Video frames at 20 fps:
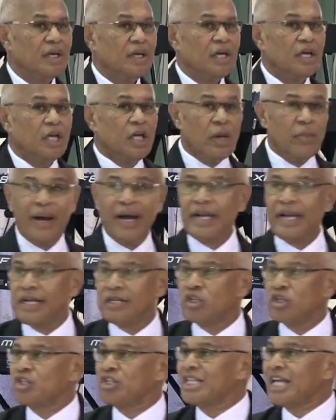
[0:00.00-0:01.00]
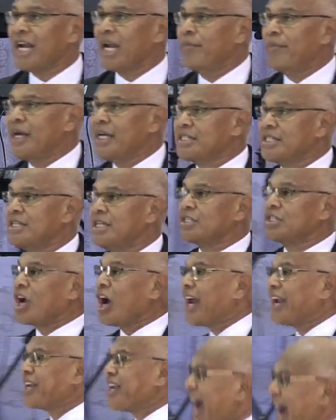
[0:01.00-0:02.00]
You might need to start a business.
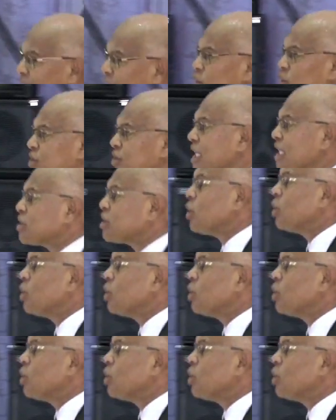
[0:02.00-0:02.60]
God knows that you